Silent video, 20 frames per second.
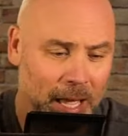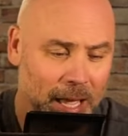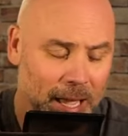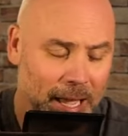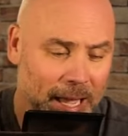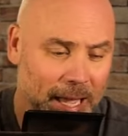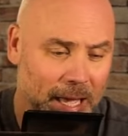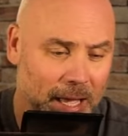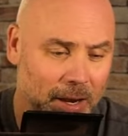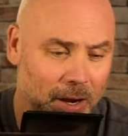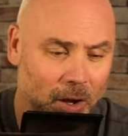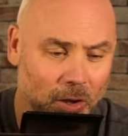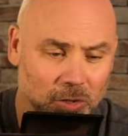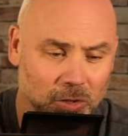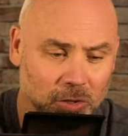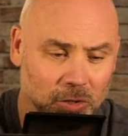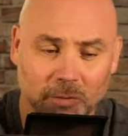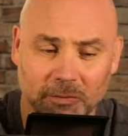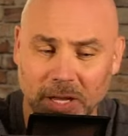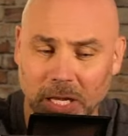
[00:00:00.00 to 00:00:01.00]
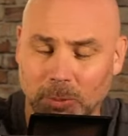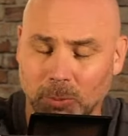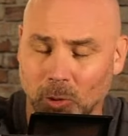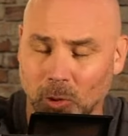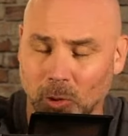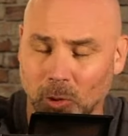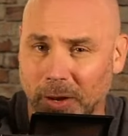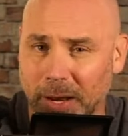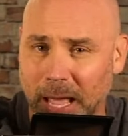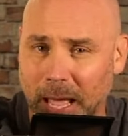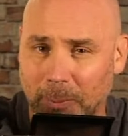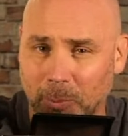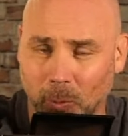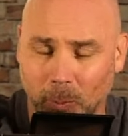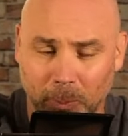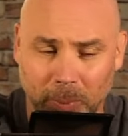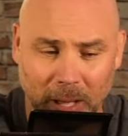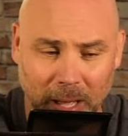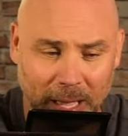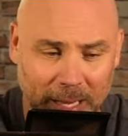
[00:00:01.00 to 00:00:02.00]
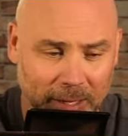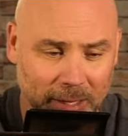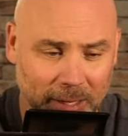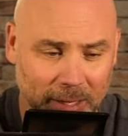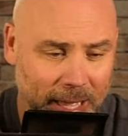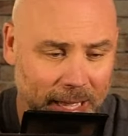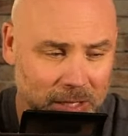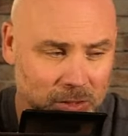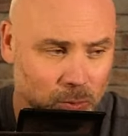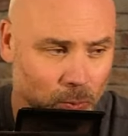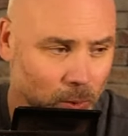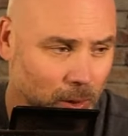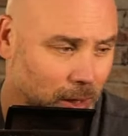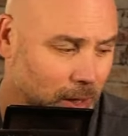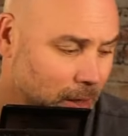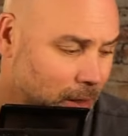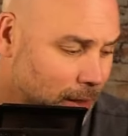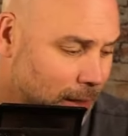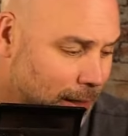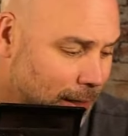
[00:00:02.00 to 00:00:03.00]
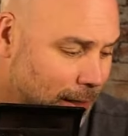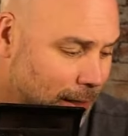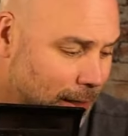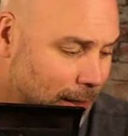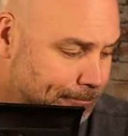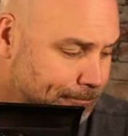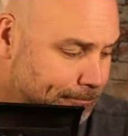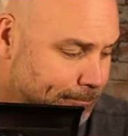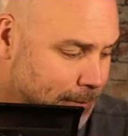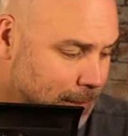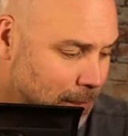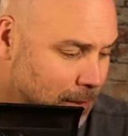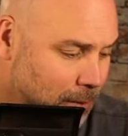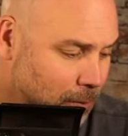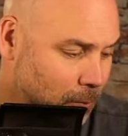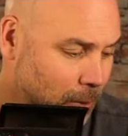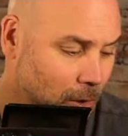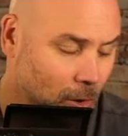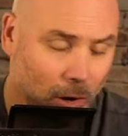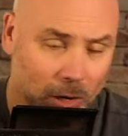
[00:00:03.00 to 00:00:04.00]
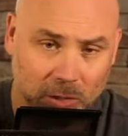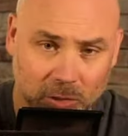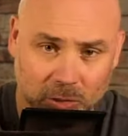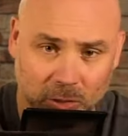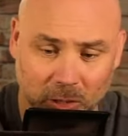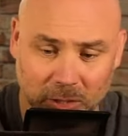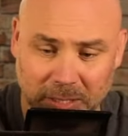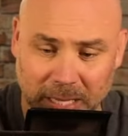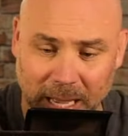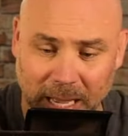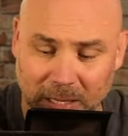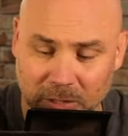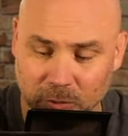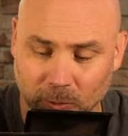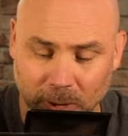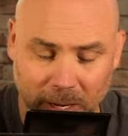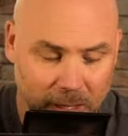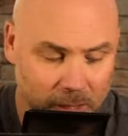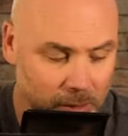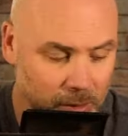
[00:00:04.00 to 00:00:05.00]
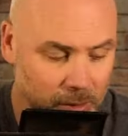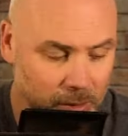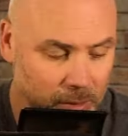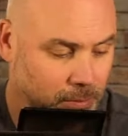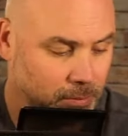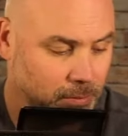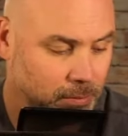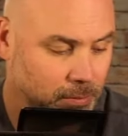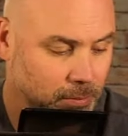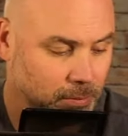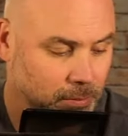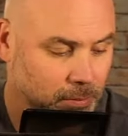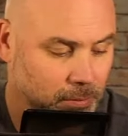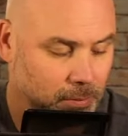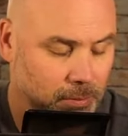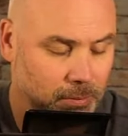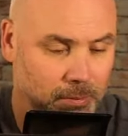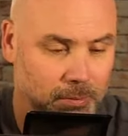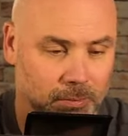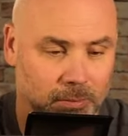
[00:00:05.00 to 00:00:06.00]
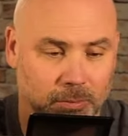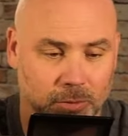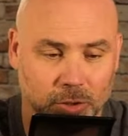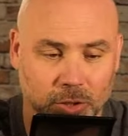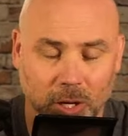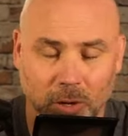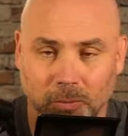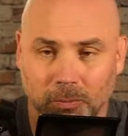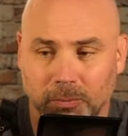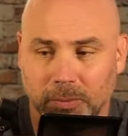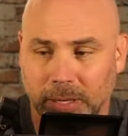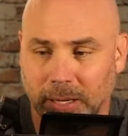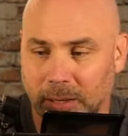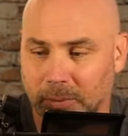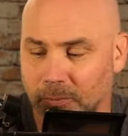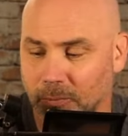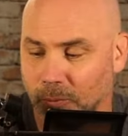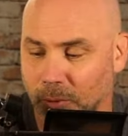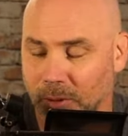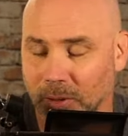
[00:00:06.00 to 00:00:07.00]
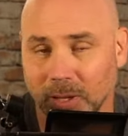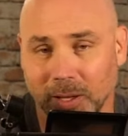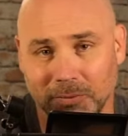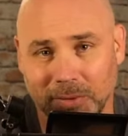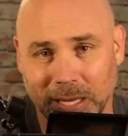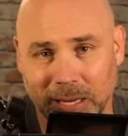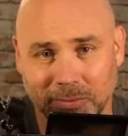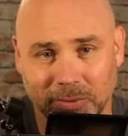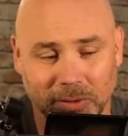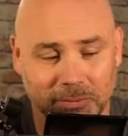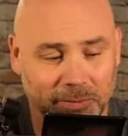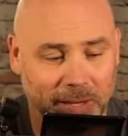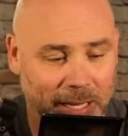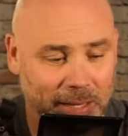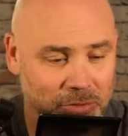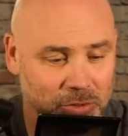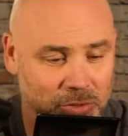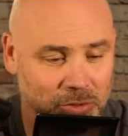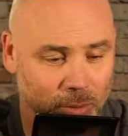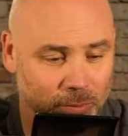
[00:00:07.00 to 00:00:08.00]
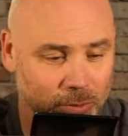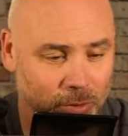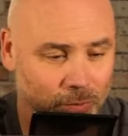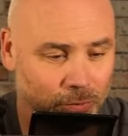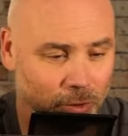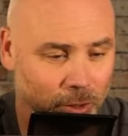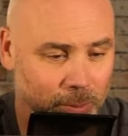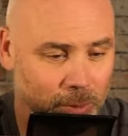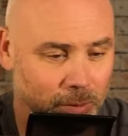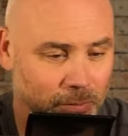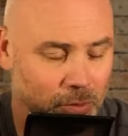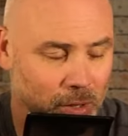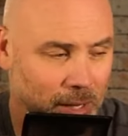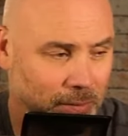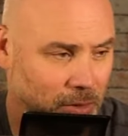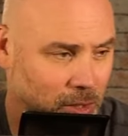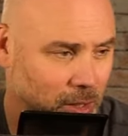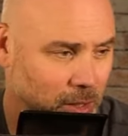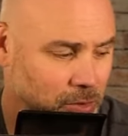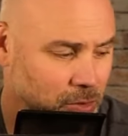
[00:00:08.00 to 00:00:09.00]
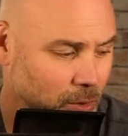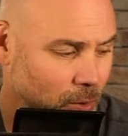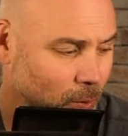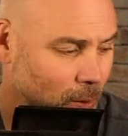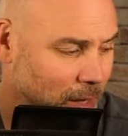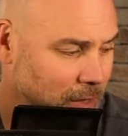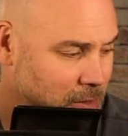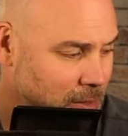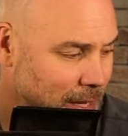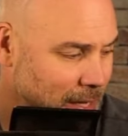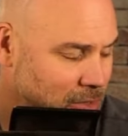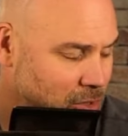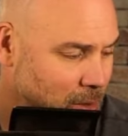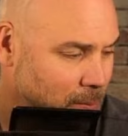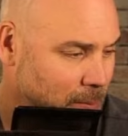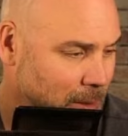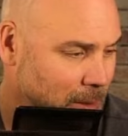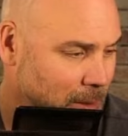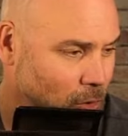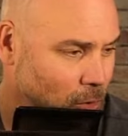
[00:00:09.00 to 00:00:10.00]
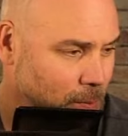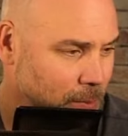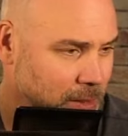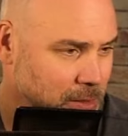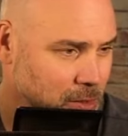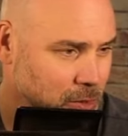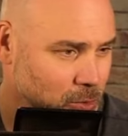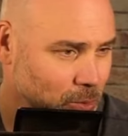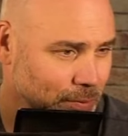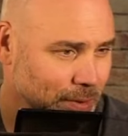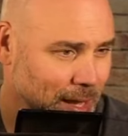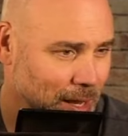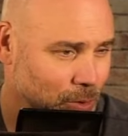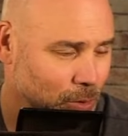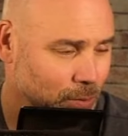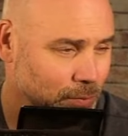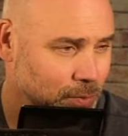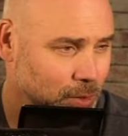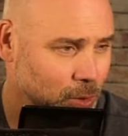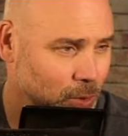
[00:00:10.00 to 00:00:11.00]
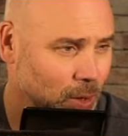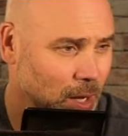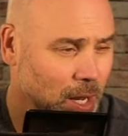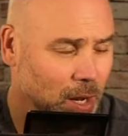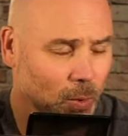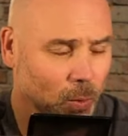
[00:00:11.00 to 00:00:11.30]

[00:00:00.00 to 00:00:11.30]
And also available on Apple Podcasts, where we're Arkansas's highest rated show, and we'd love to have a 5-star review from you if you haven't done so in a while. It's actually been a little bit since we've had a review.